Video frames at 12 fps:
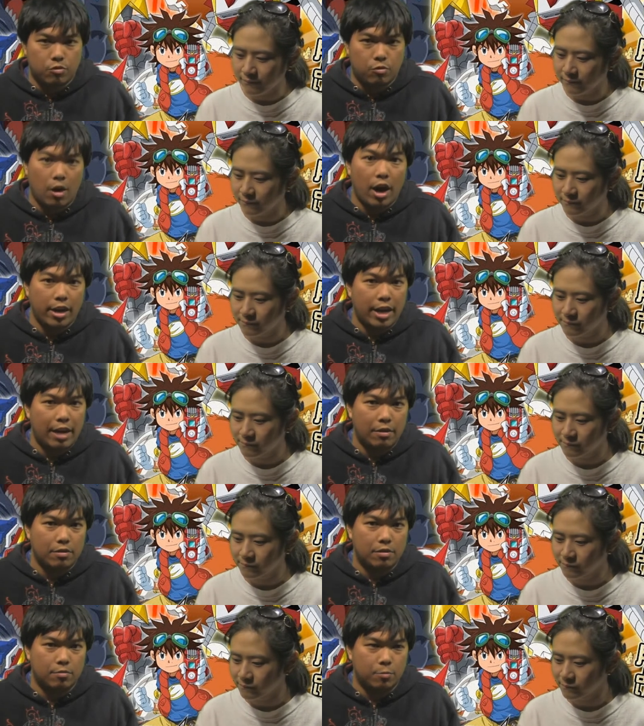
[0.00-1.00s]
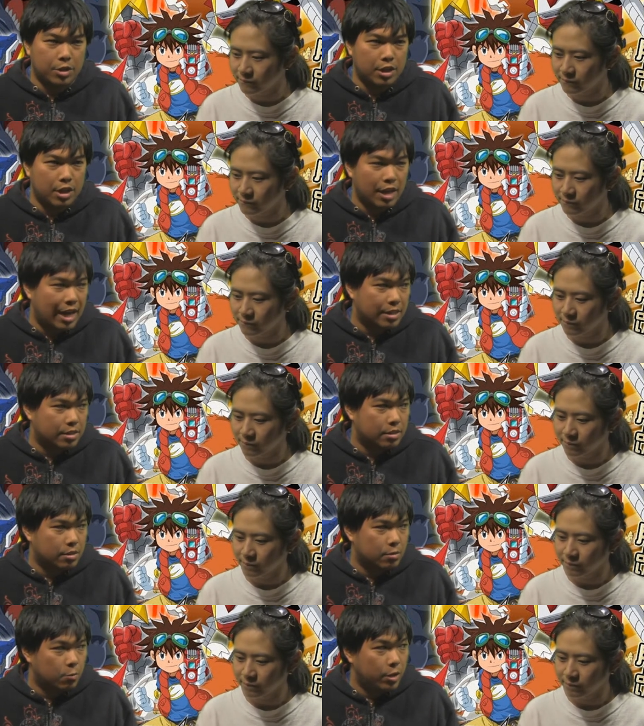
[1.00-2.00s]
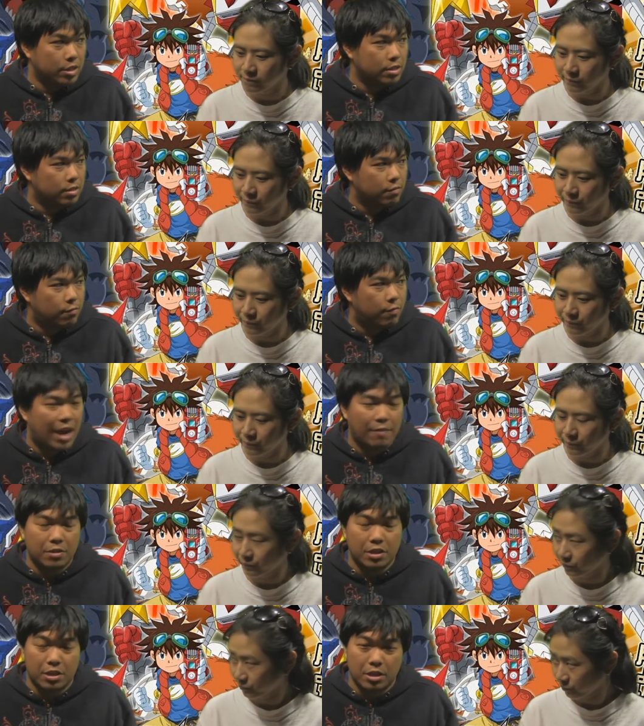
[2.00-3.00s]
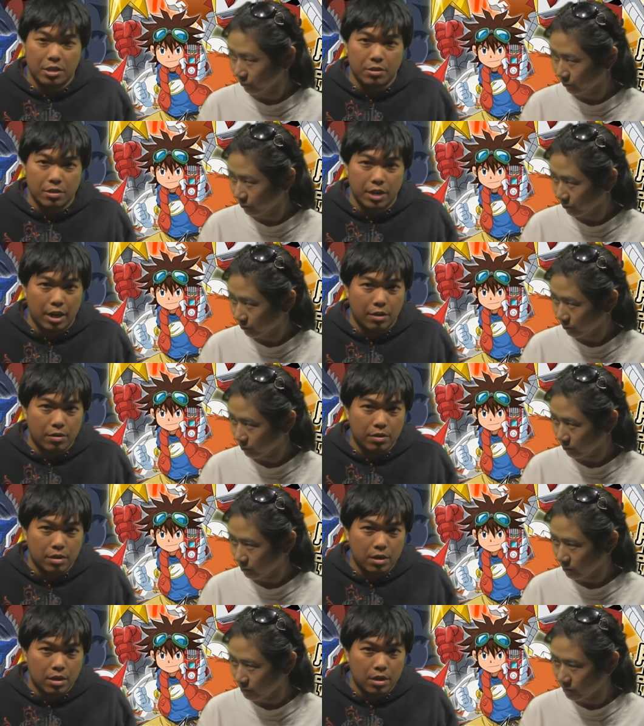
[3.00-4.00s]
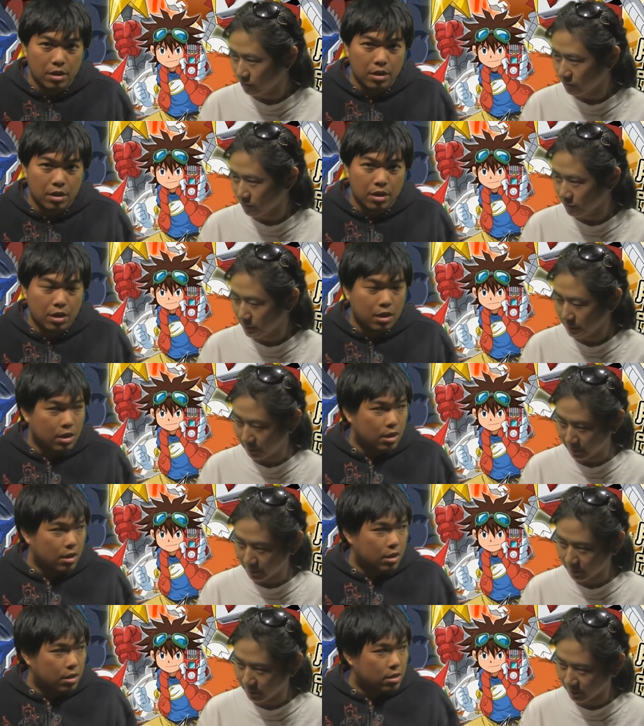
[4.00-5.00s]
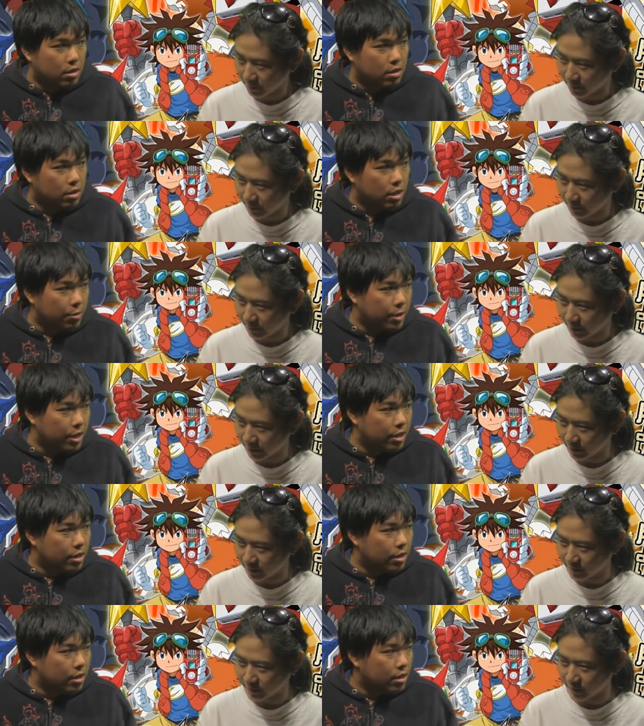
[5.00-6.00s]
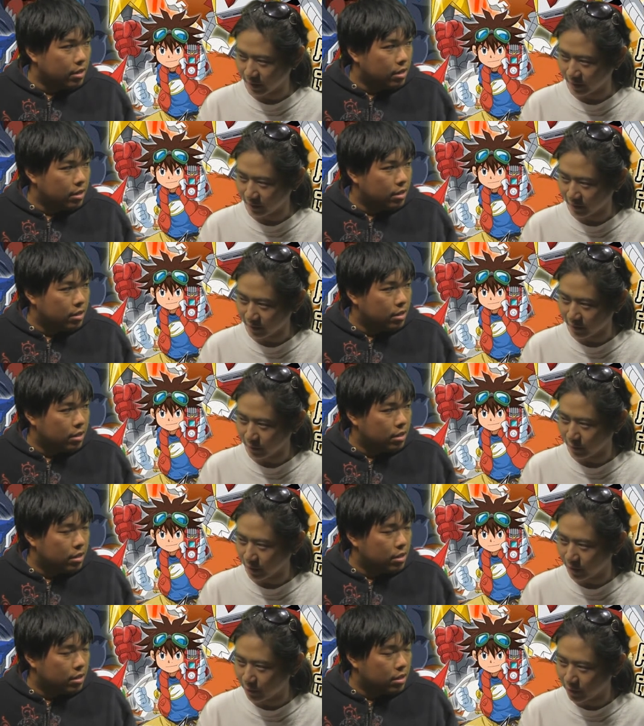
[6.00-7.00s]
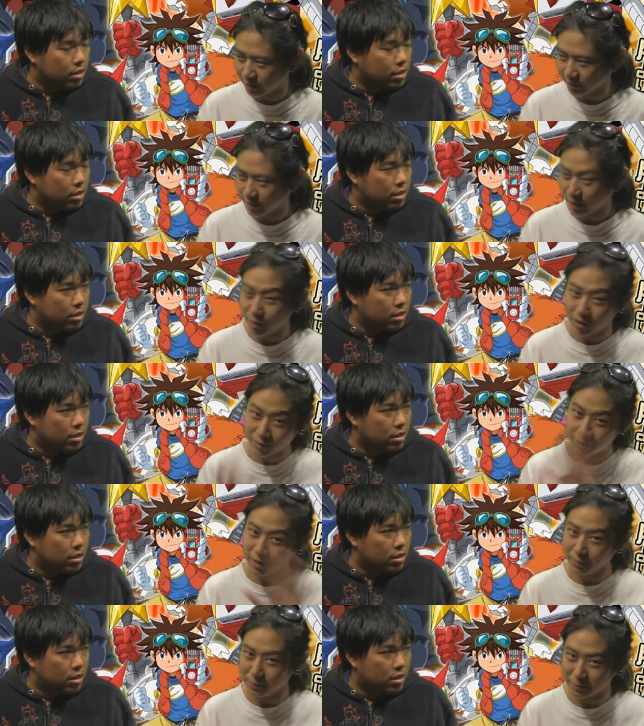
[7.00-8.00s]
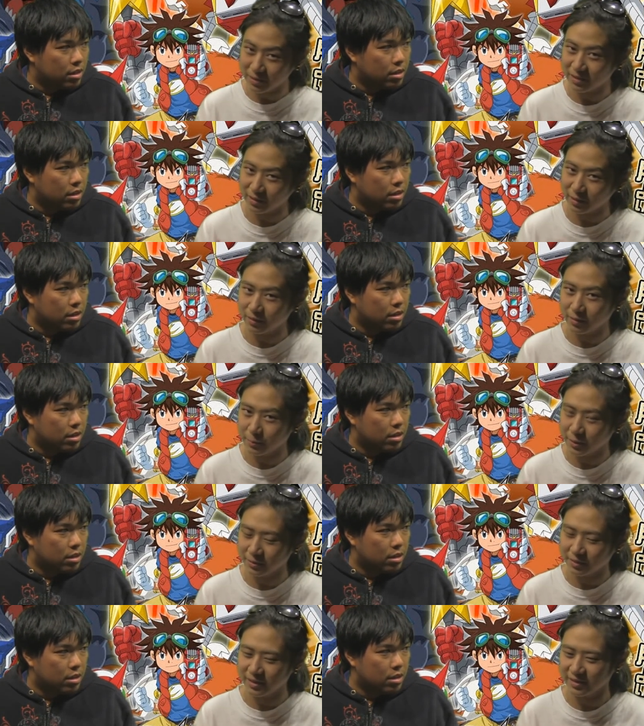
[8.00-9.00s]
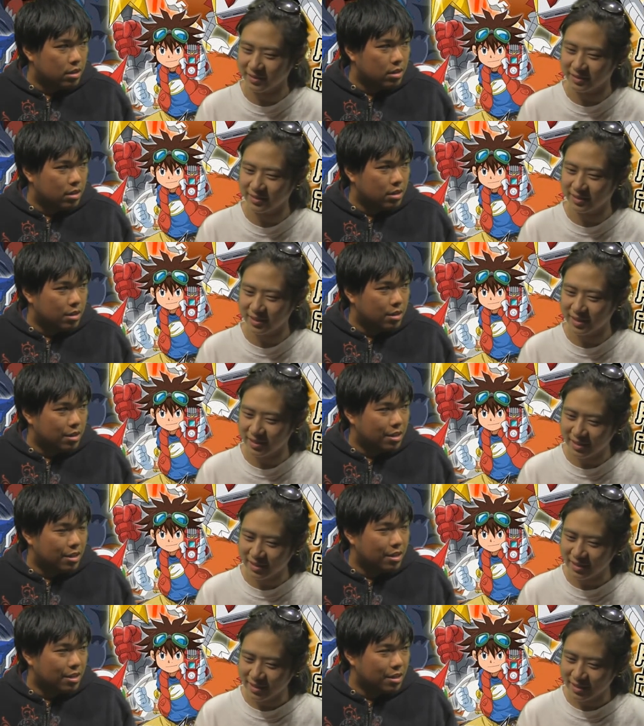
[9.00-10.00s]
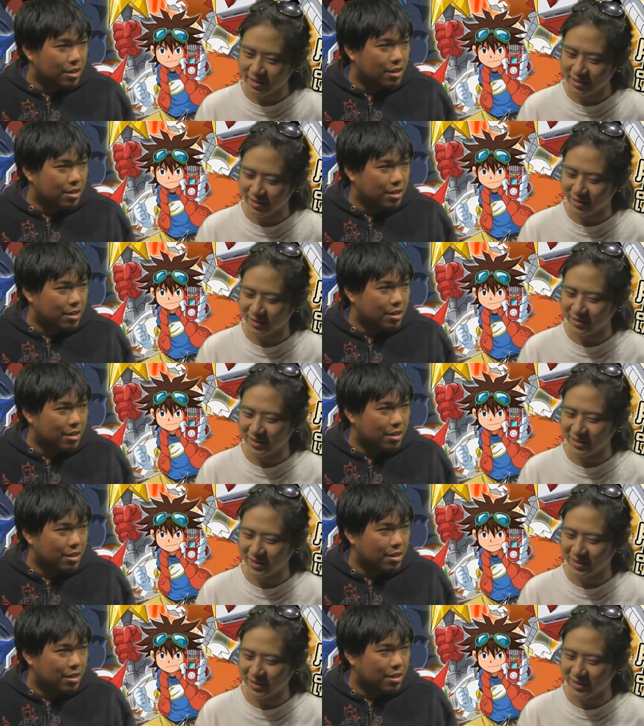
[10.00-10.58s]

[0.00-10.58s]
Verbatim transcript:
Speaker 1: tried out within the last what five or six years now. Mm -hmm. I because
Speaker 2: mean, like you know me, I want I want to be optimistic about this. Huh. So